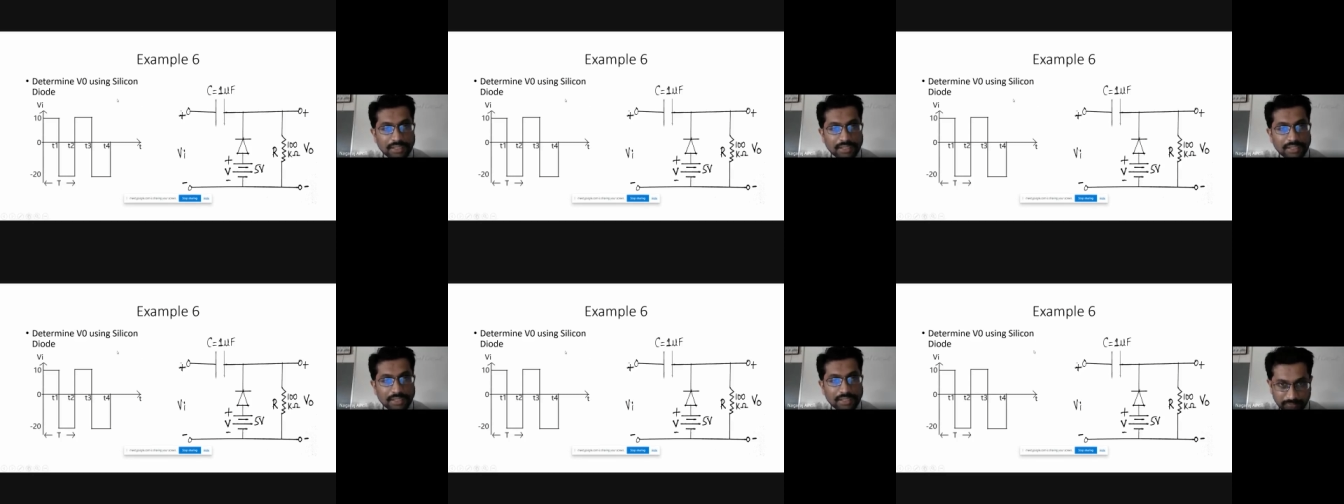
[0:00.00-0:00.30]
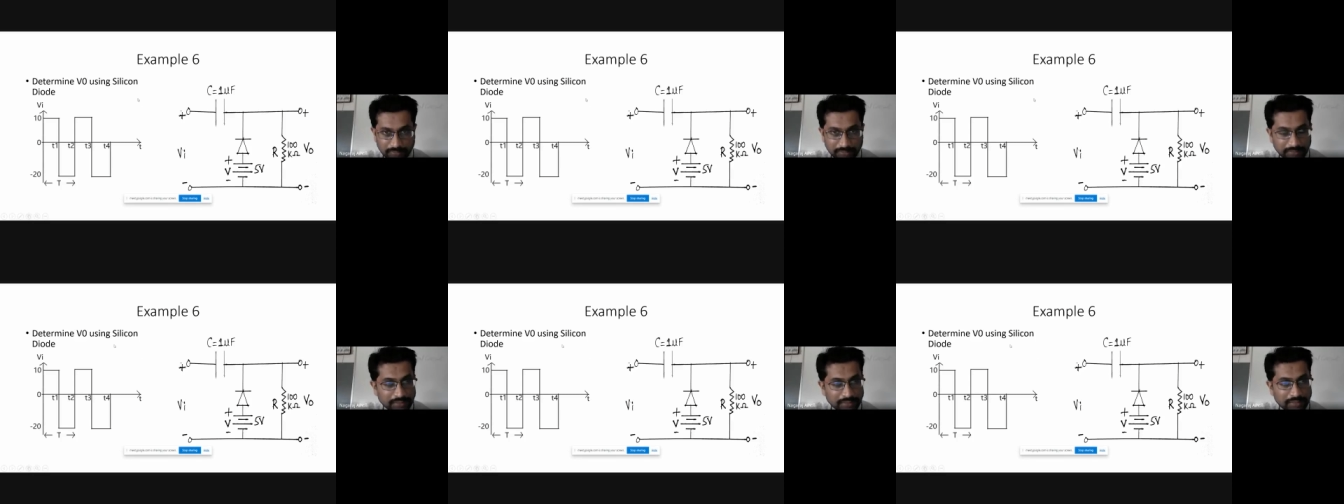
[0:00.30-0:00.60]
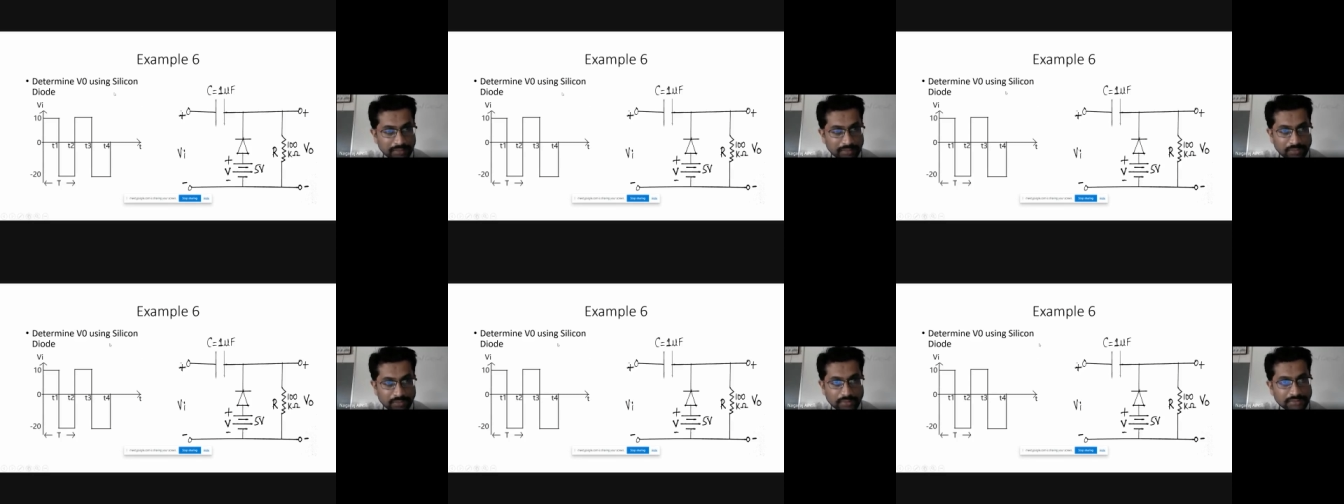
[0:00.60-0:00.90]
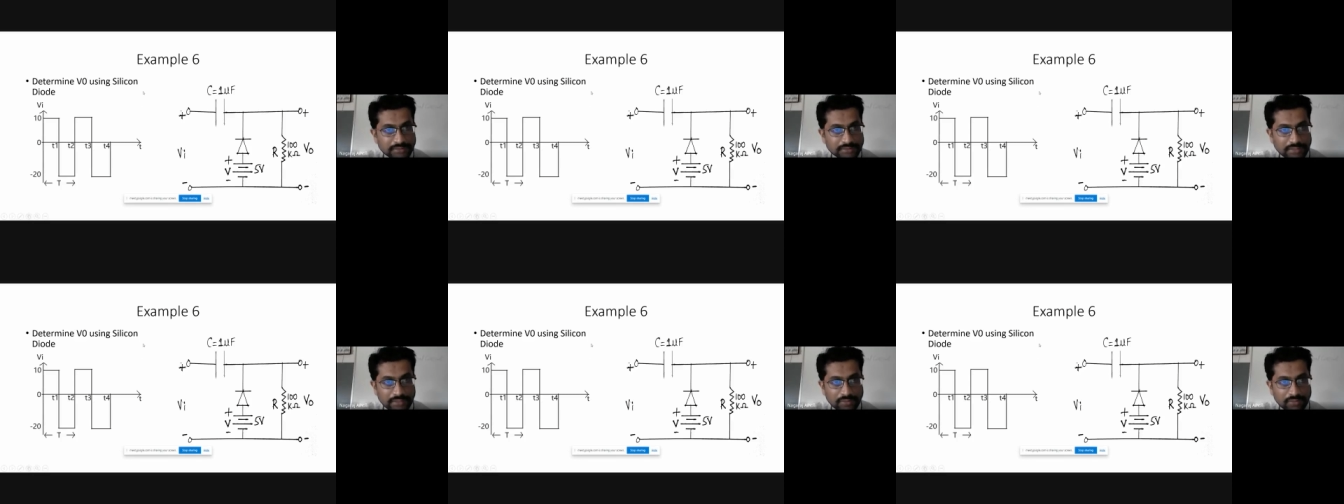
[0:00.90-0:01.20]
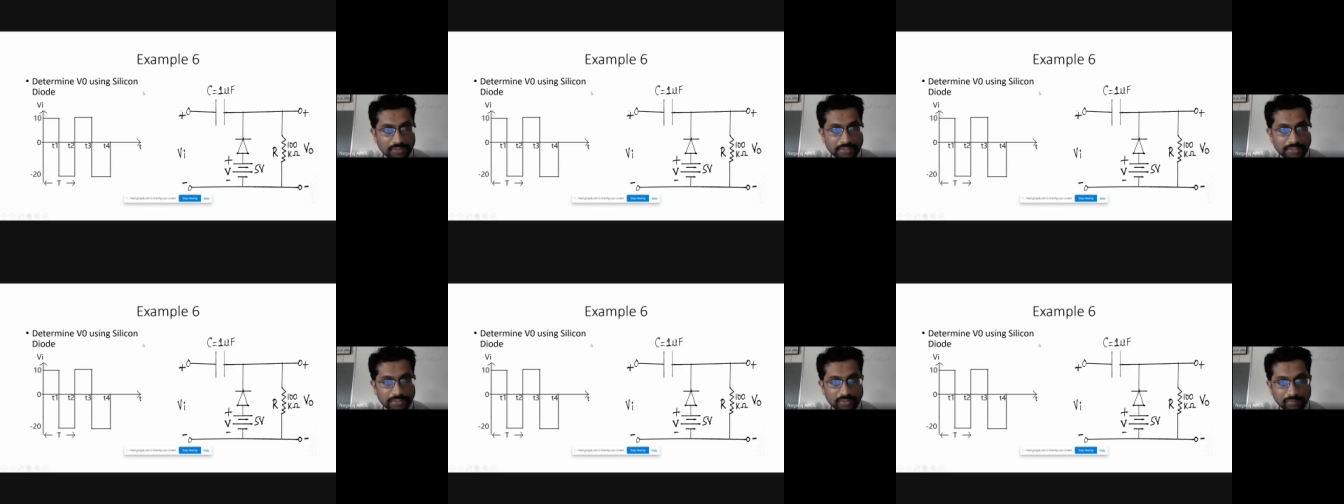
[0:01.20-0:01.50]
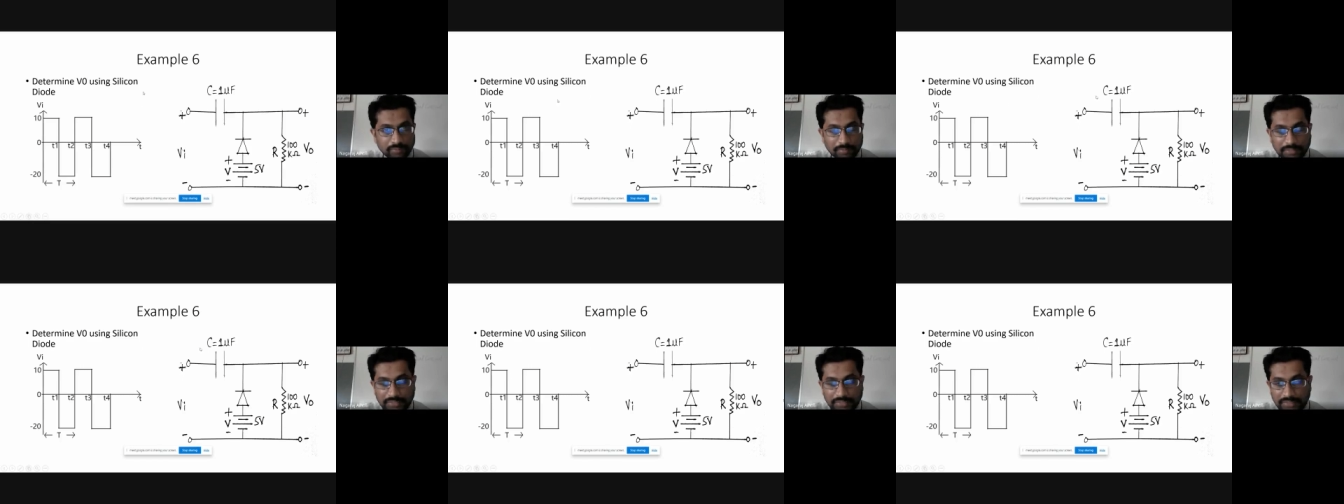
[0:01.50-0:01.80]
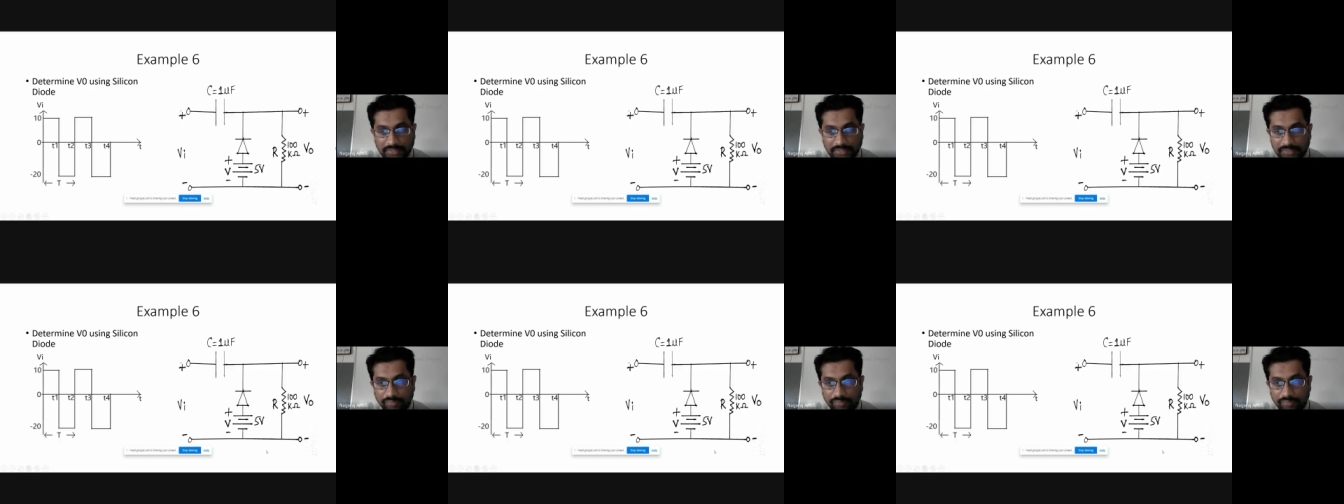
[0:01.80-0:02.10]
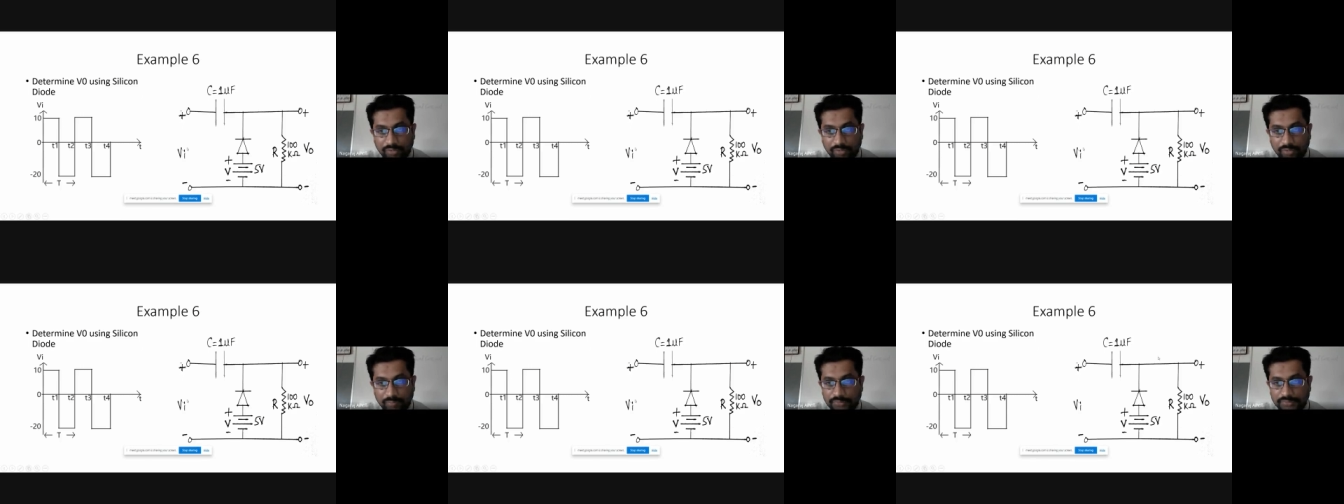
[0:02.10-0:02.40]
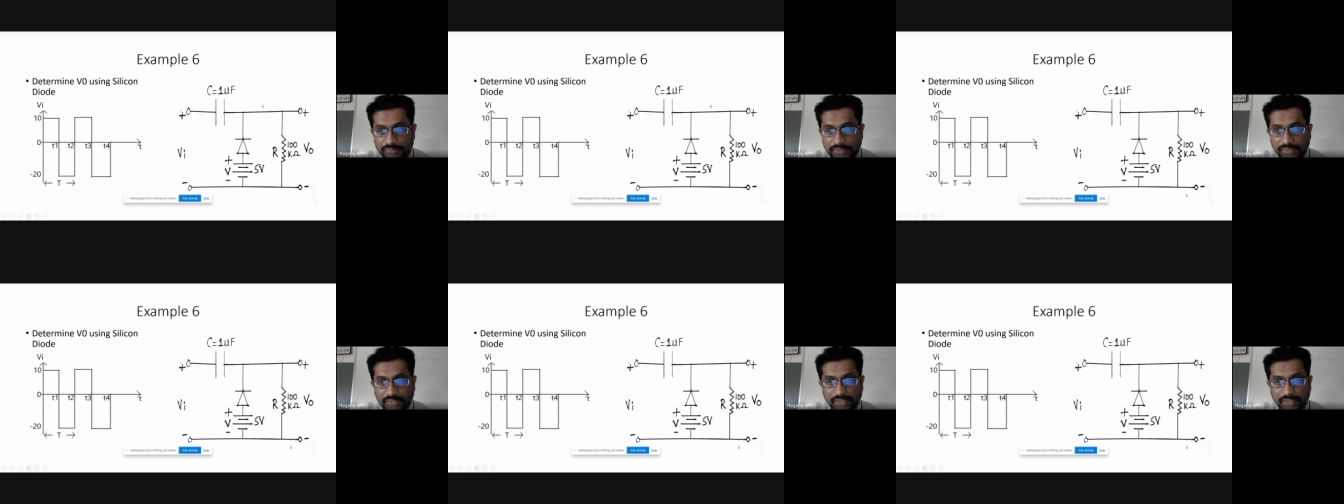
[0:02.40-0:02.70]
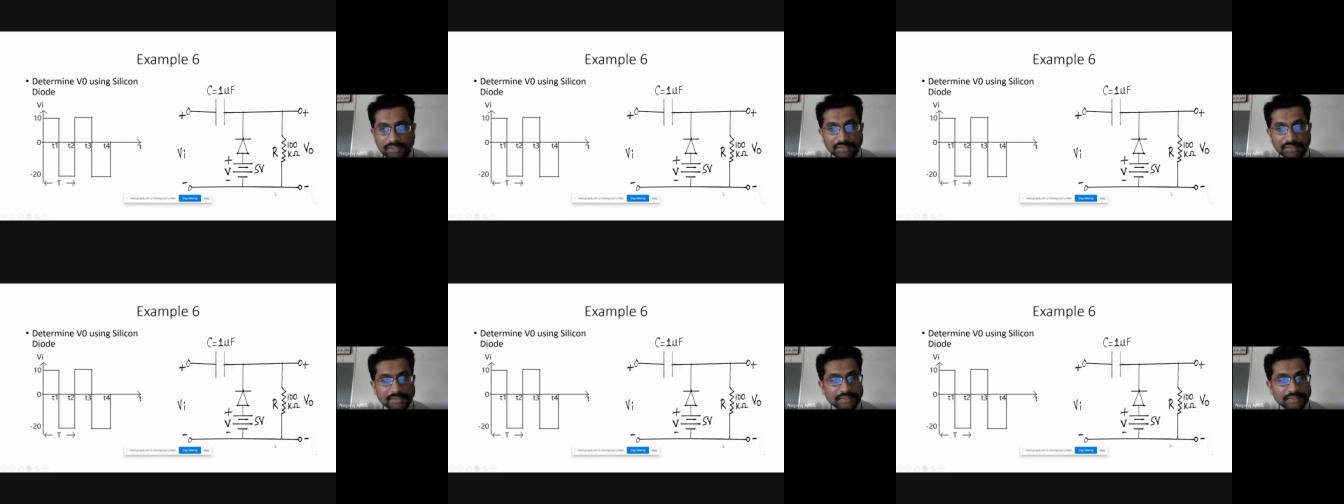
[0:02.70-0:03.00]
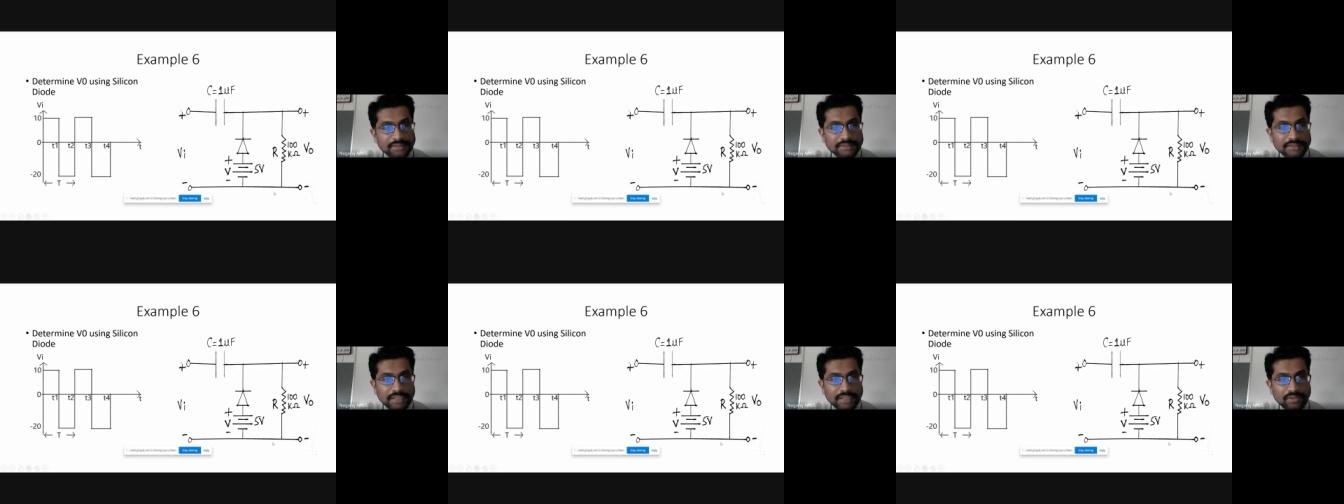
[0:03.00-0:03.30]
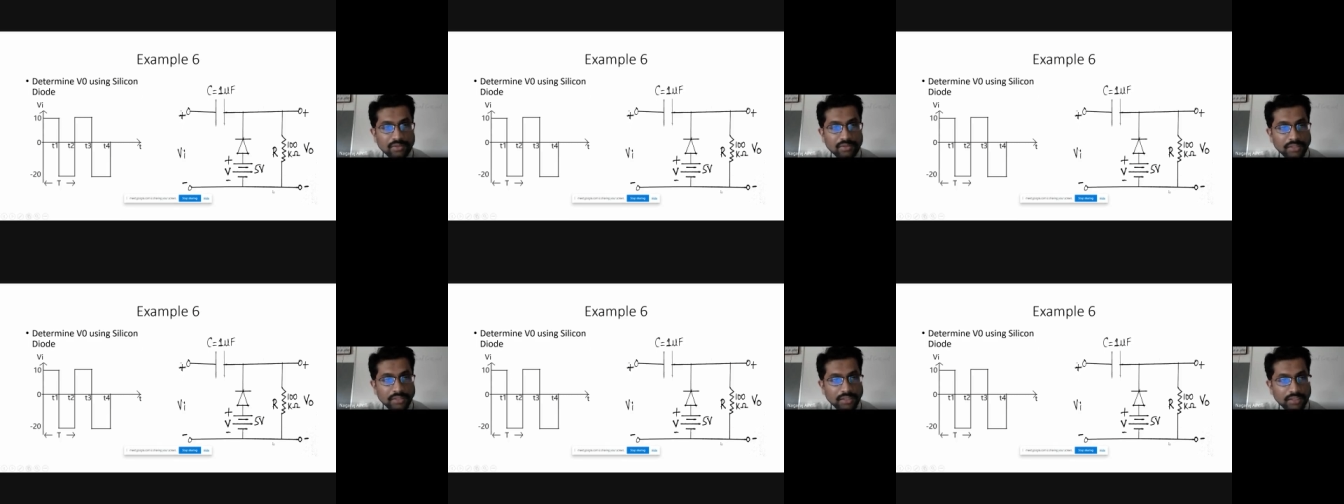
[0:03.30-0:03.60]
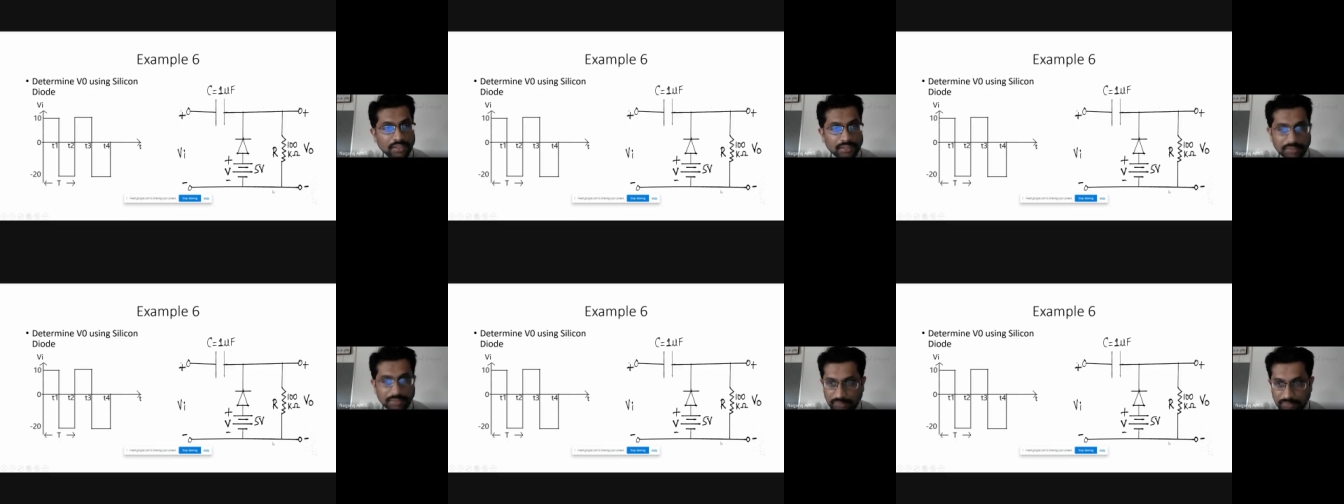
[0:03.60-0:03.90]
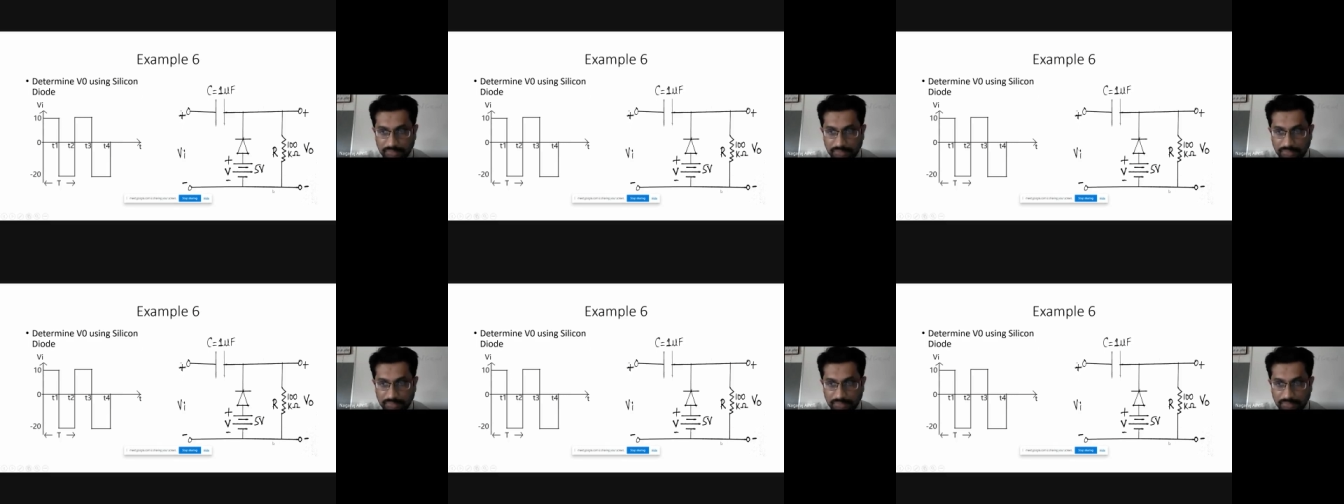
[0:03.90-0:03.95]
Okay, not a silicon diode, but here we'll be using the silicon